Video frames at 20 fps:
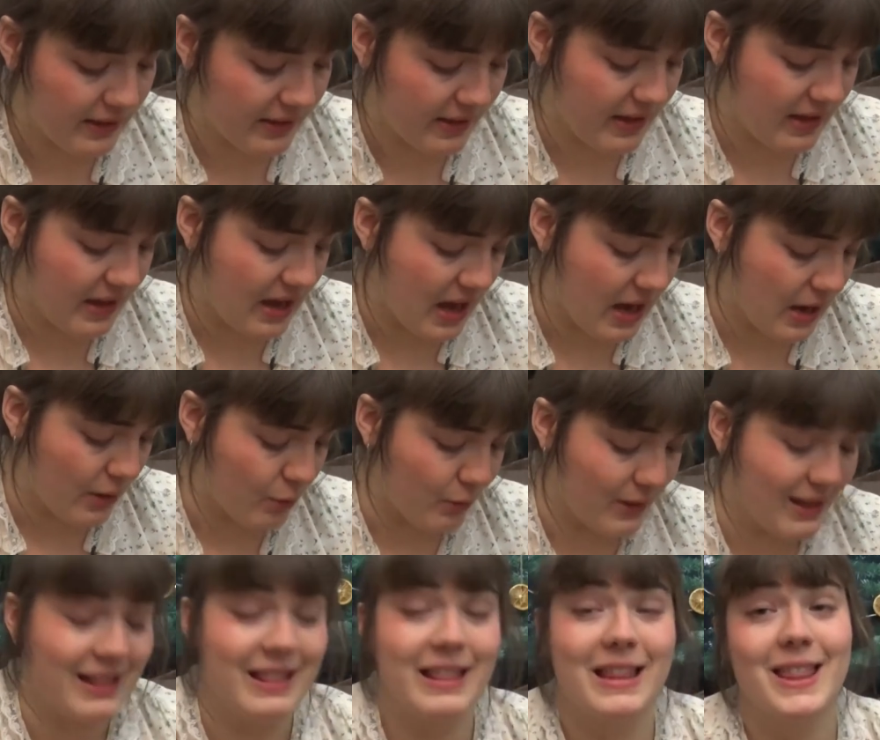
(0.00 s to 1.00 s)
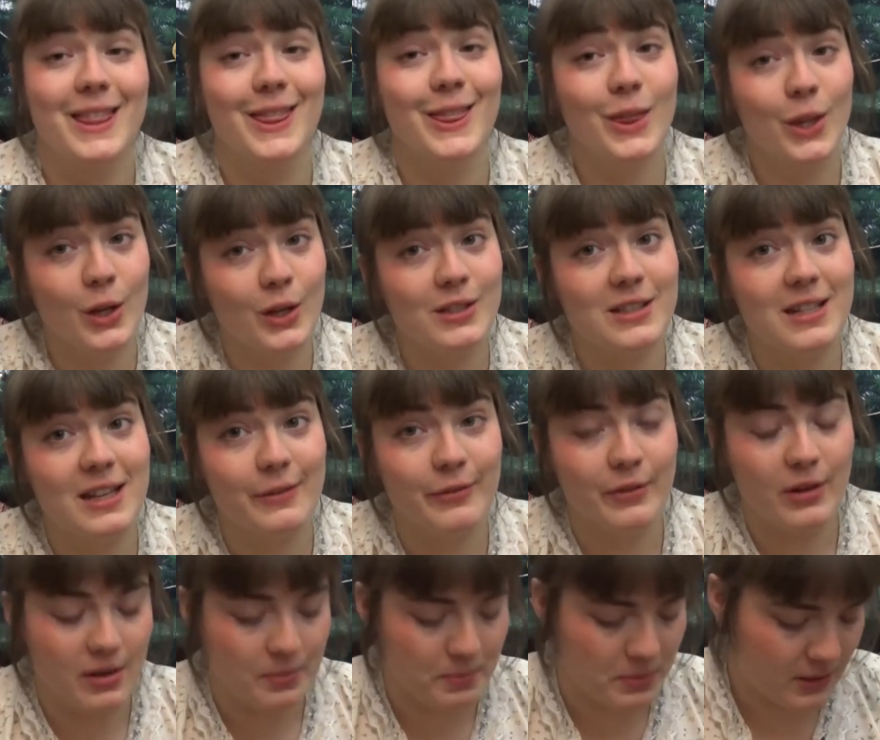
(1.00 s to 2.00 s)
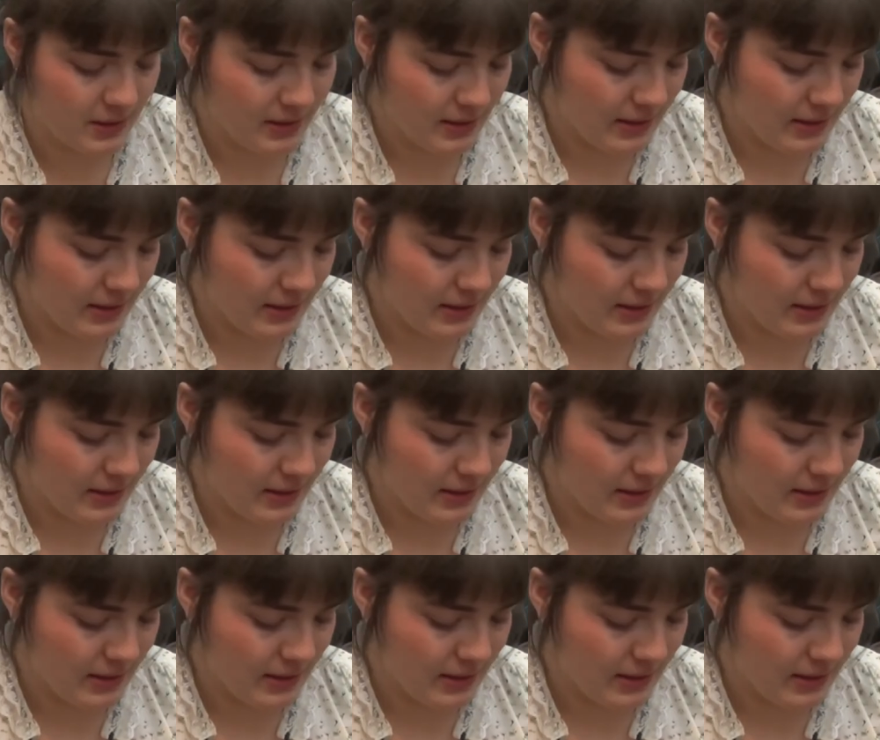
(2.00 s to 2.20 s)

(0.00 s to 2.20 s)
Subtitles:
thing I will not give up